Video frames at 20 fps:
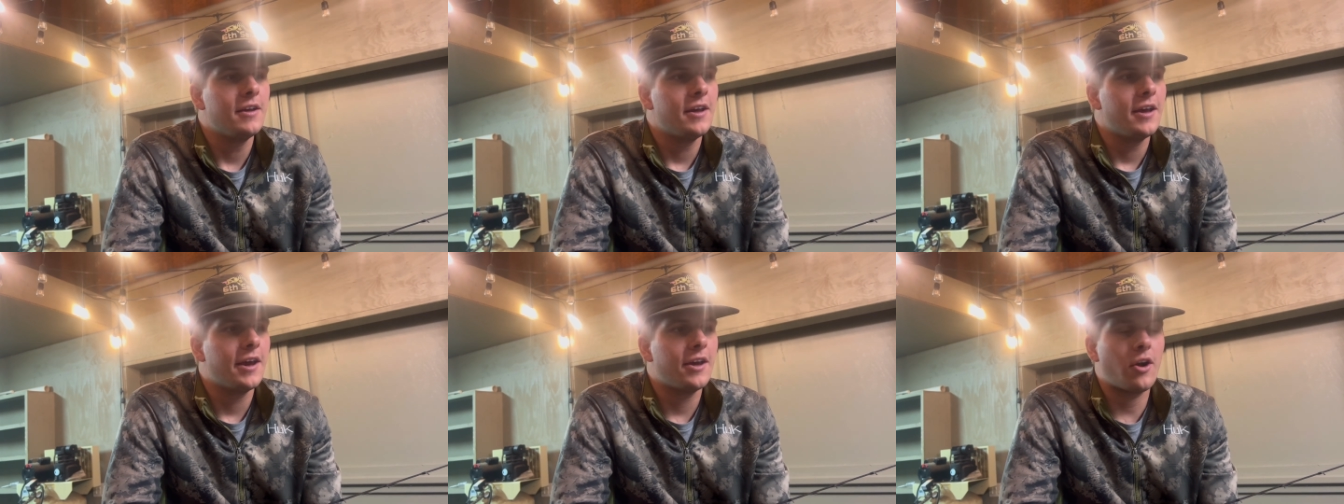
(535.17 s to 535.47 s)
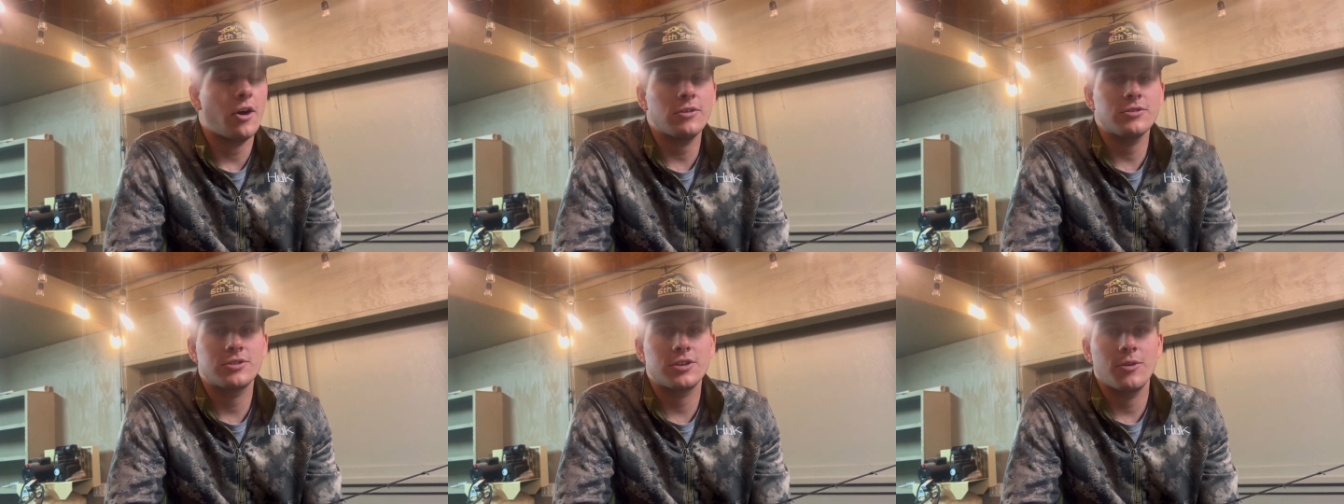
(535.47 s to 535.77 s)
And
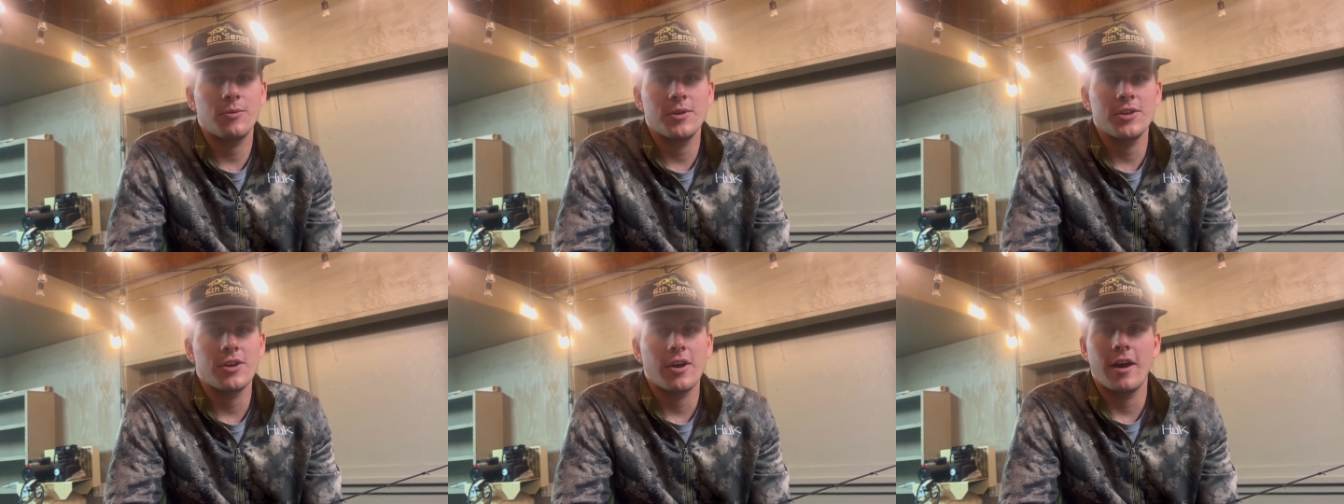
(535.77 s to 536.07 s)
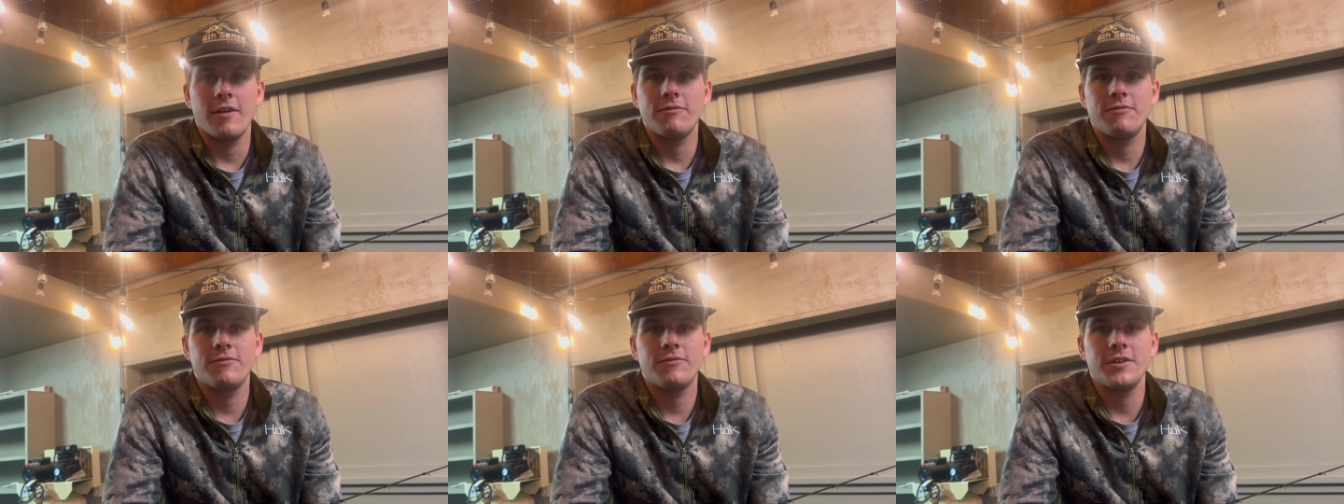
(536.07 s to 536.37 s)
also when you
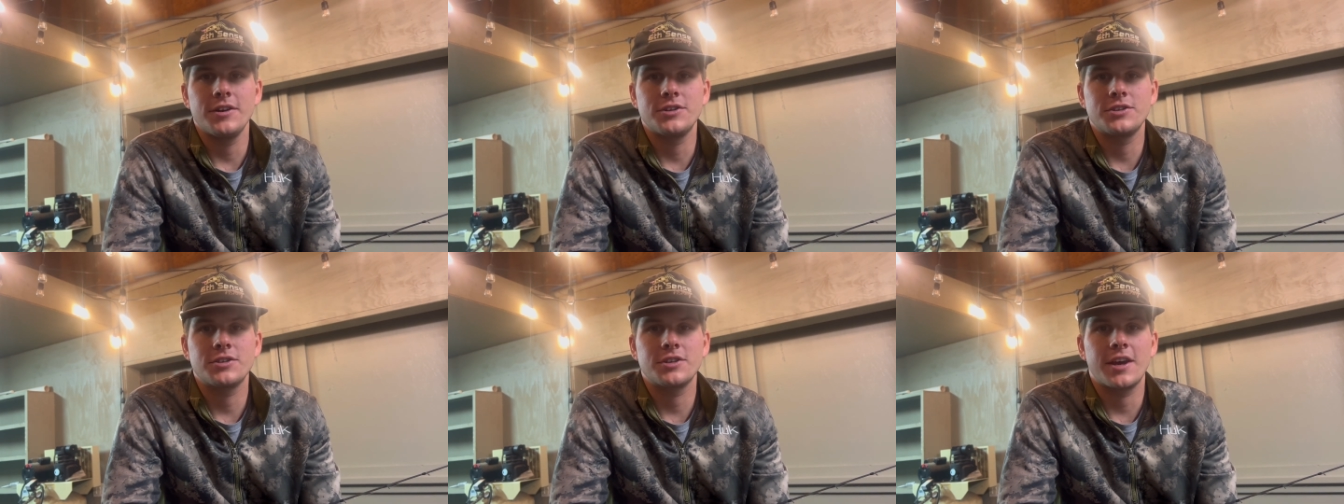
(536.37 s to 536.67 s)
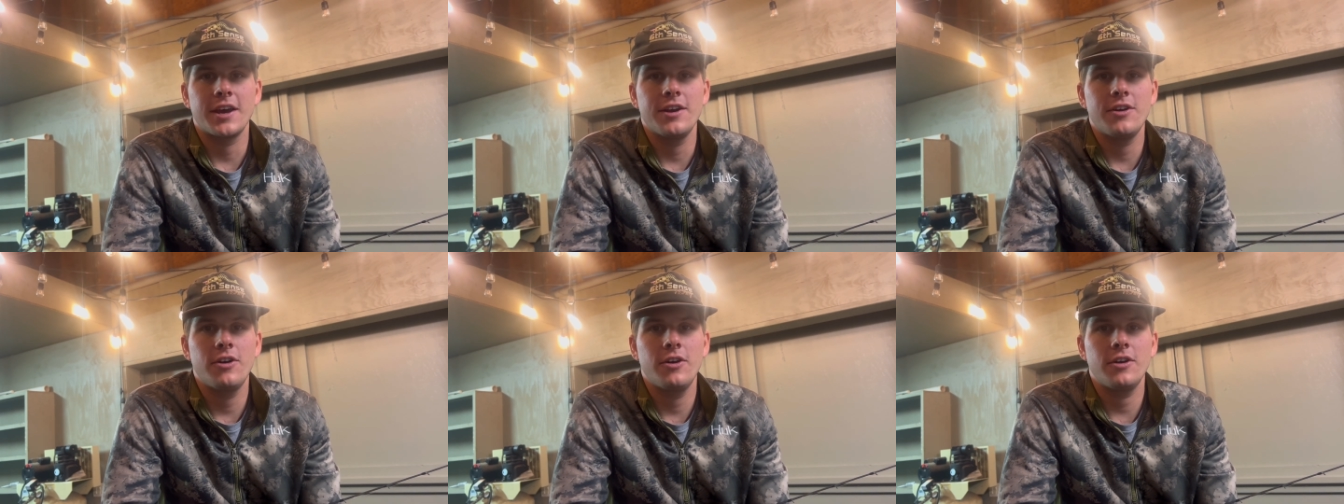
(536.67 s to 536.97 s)
have fish
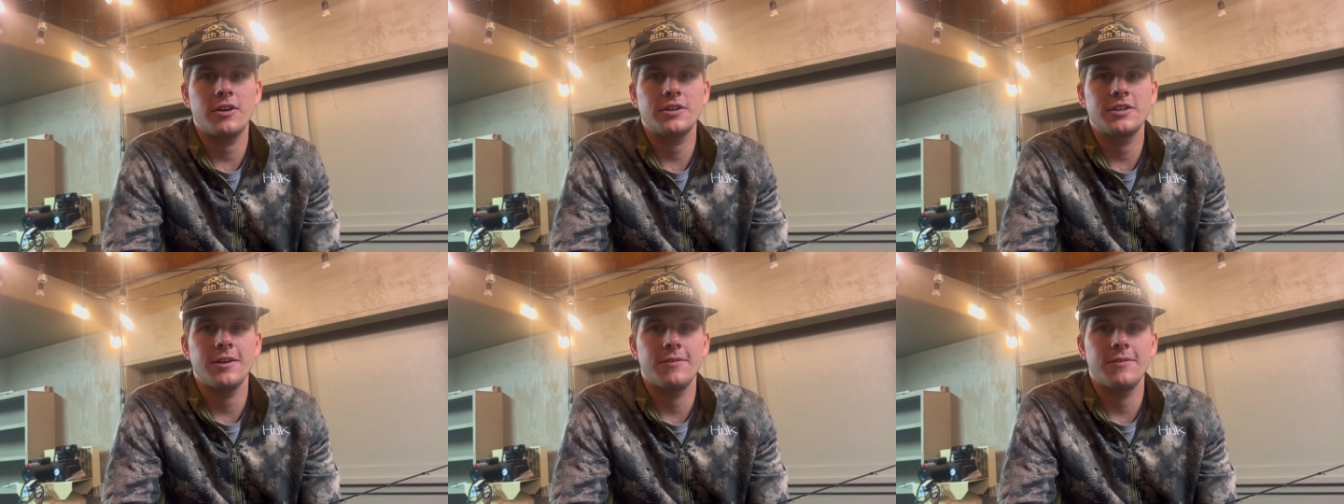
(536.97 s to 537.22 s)
skin hooked,